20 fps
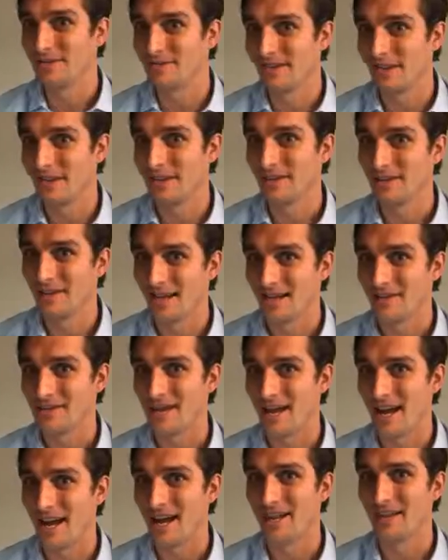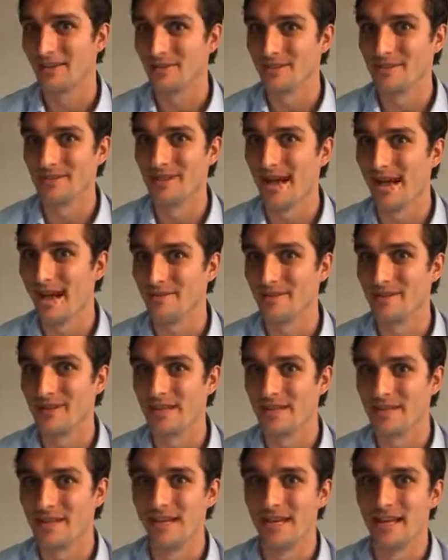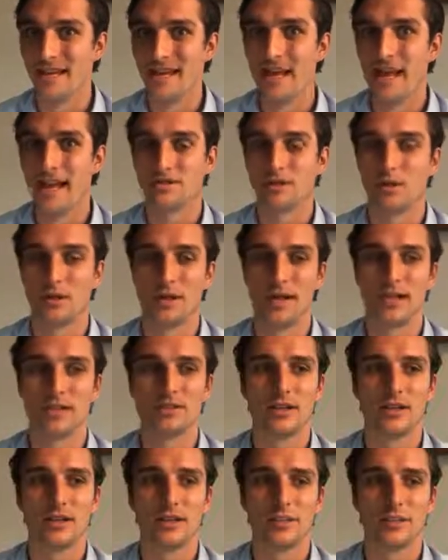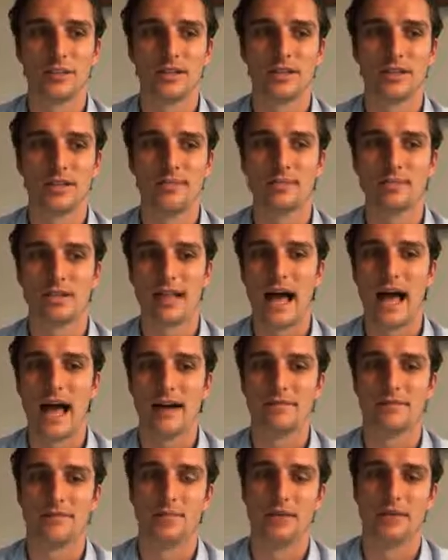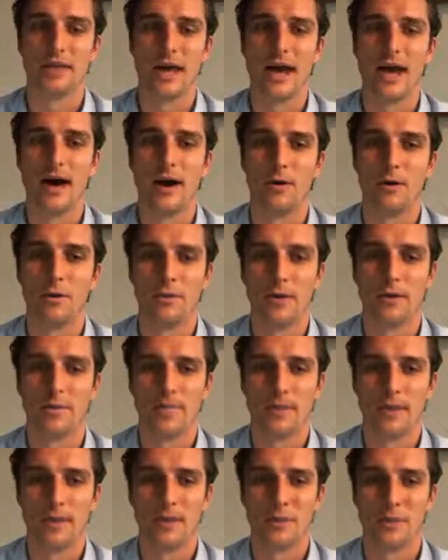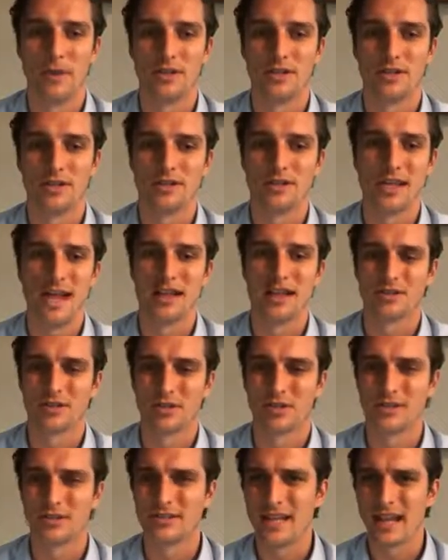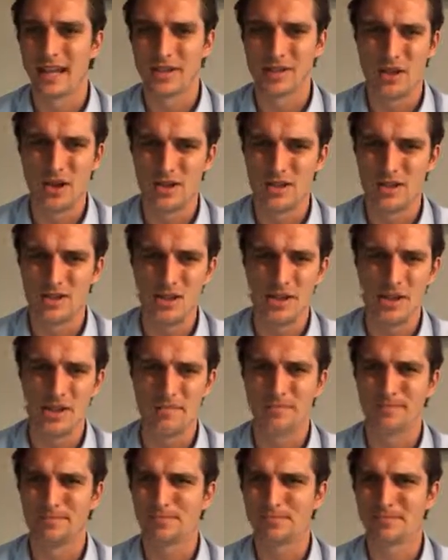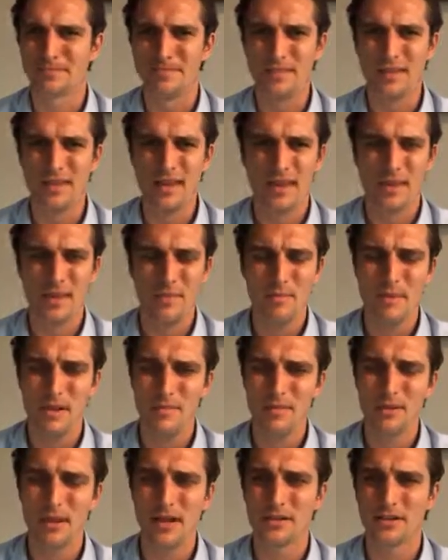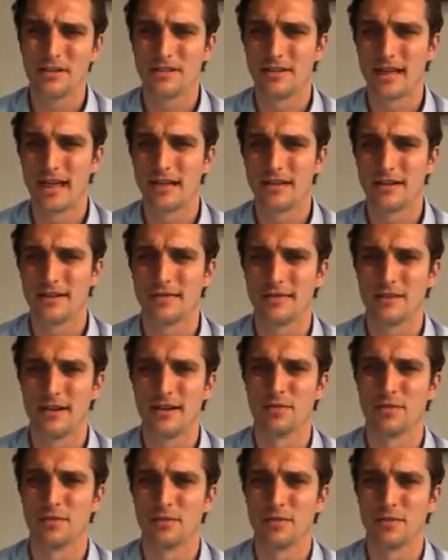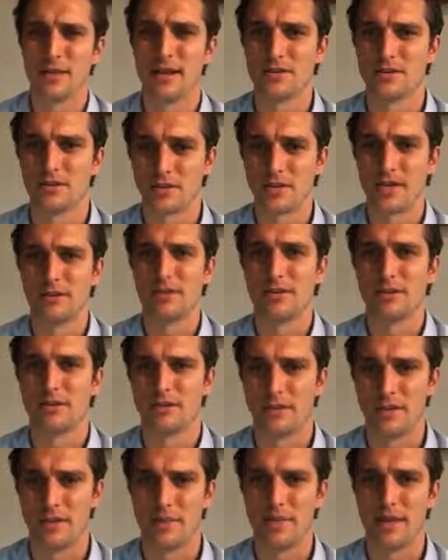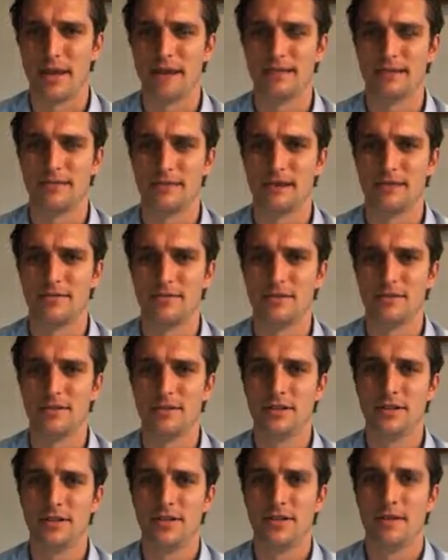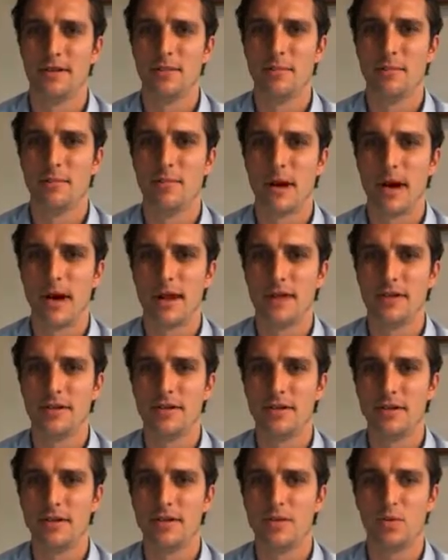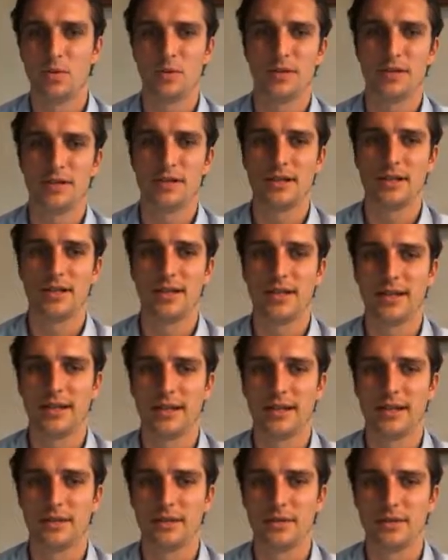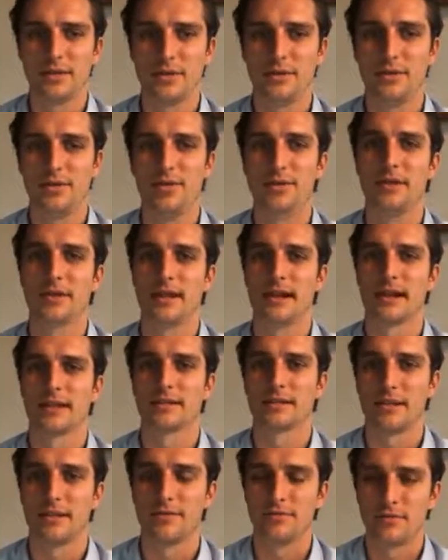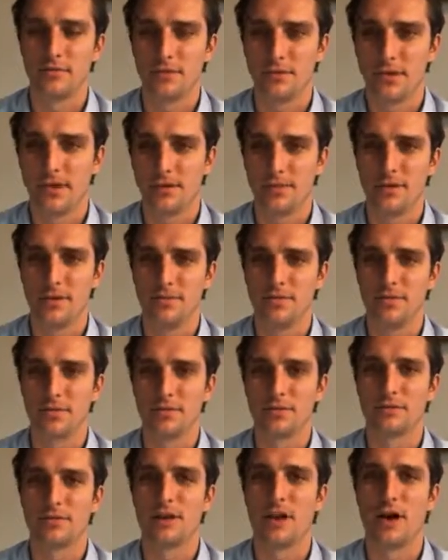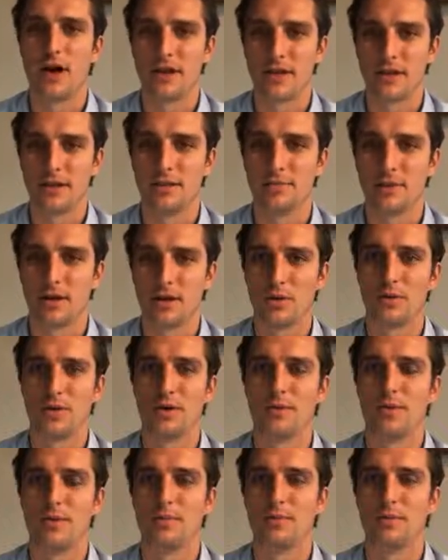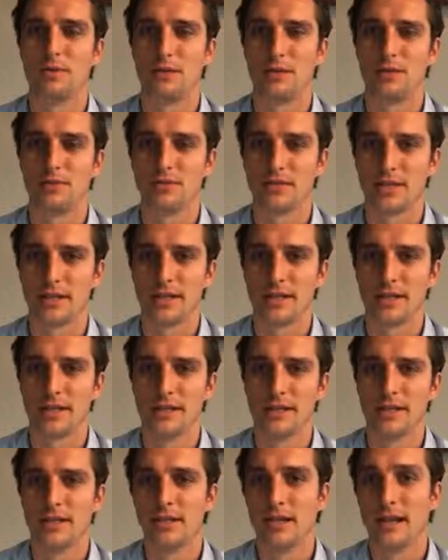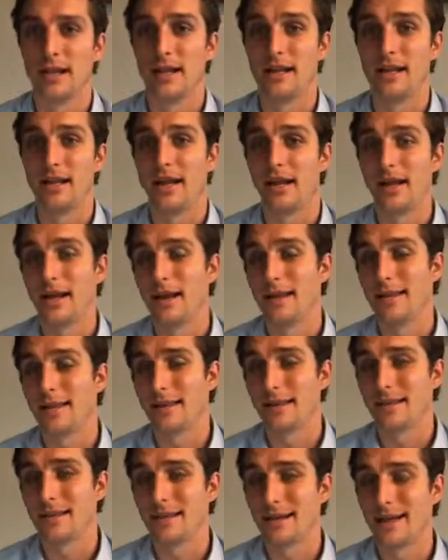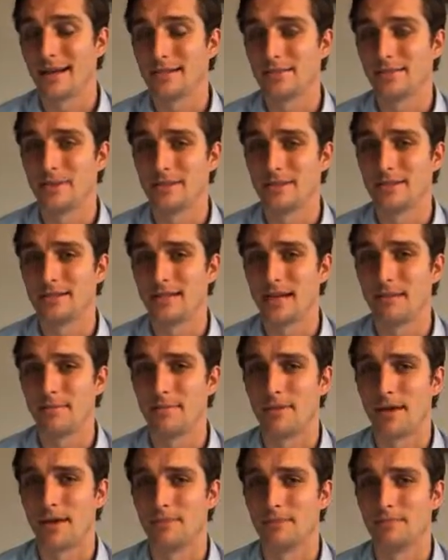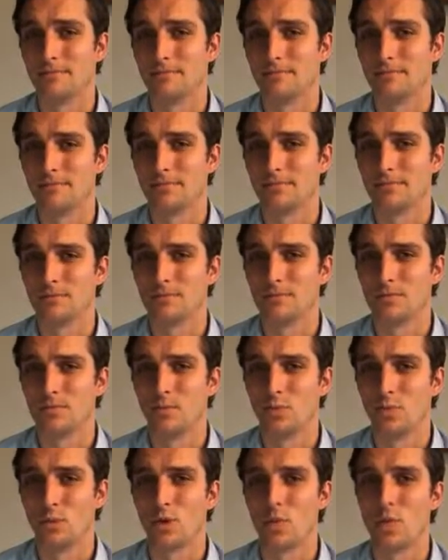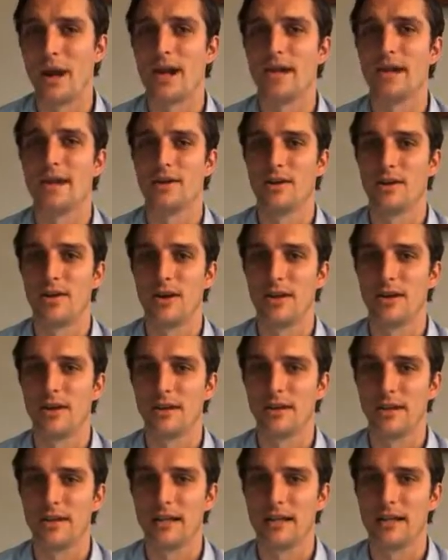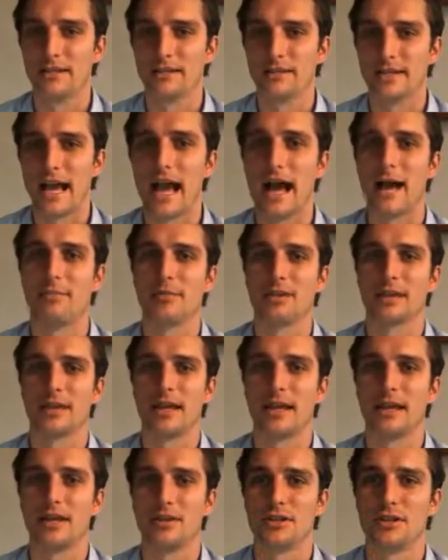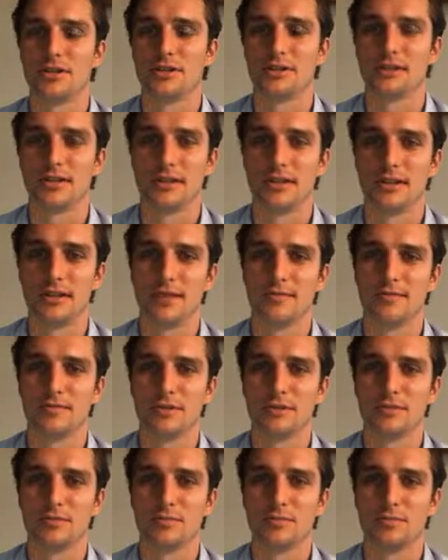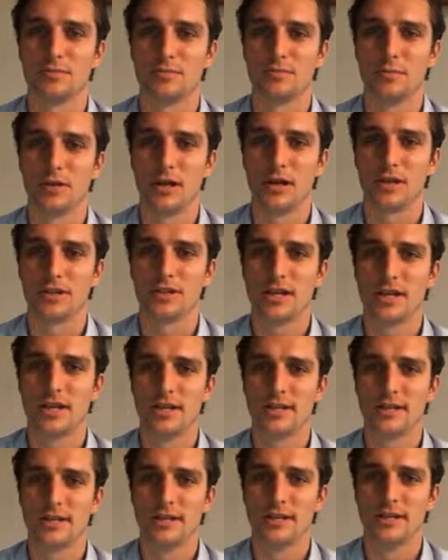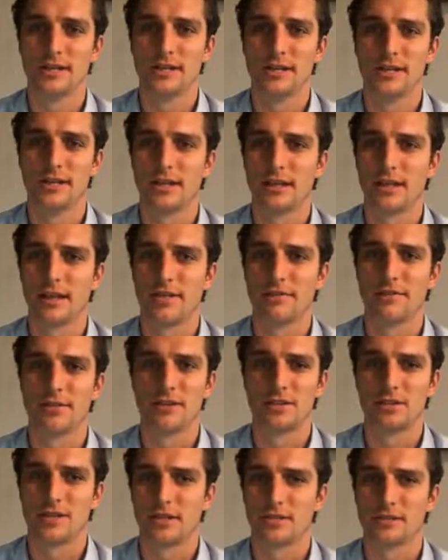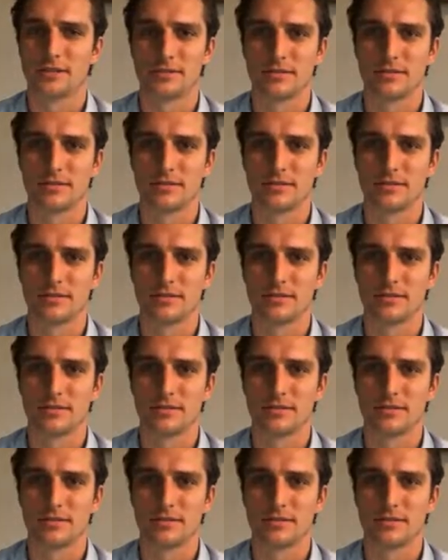internet giant. What does that mean? So it's what seems laughable now, which is, so this technology, people understand it at a very rudimentary level, at a very base level. But in order to get it to the next level, we need people talking about it. We need people using it. And I think the next big step that we're waiting on is applications that leverage blockchain, that leverage this,